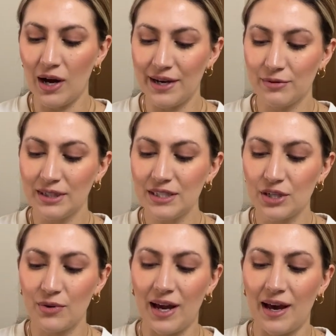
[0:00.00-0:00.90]
I really
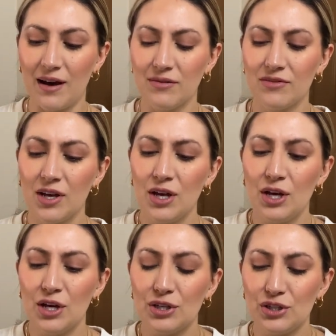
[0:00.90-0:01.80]
don't have
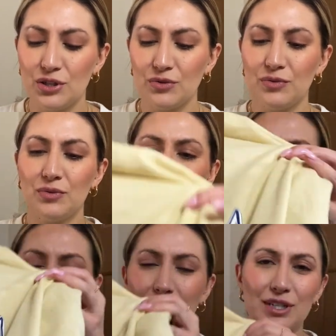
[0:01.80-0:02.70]

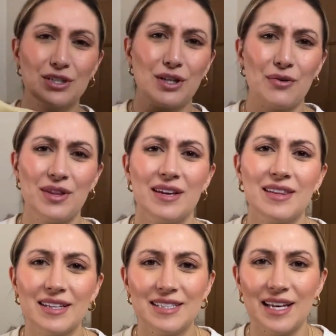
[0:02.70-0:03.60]
too much clothing
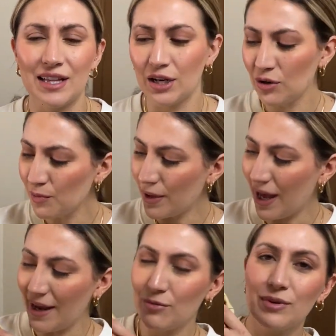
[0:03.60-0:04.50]
that's yellow, but
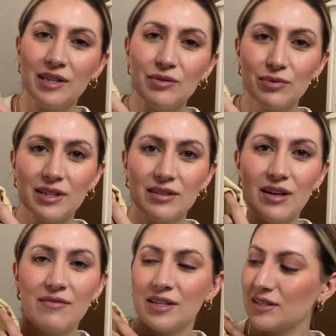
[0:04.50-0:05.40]
I really, really
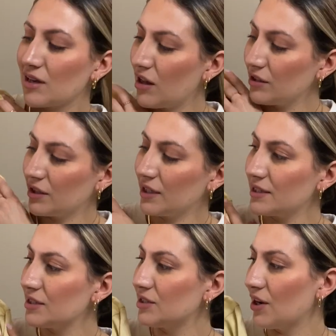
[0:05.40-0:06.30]
love this color.
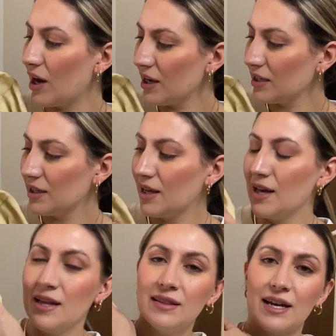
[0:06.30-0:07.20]
It's not
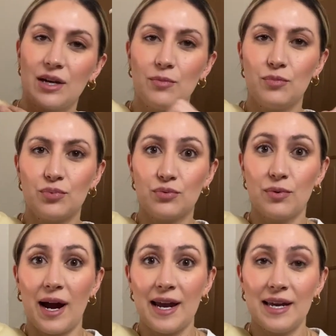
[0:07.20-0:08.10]
like a
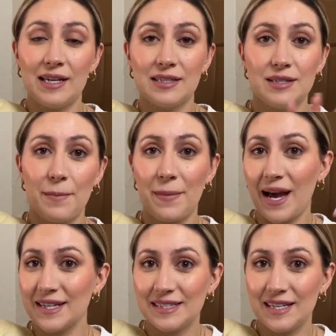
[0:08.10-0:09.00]
bright
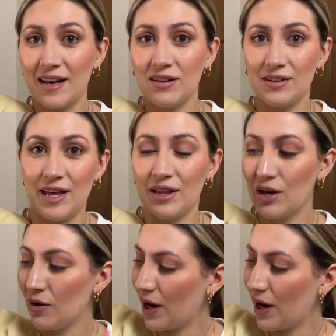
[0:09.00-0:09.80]
pastel yellow.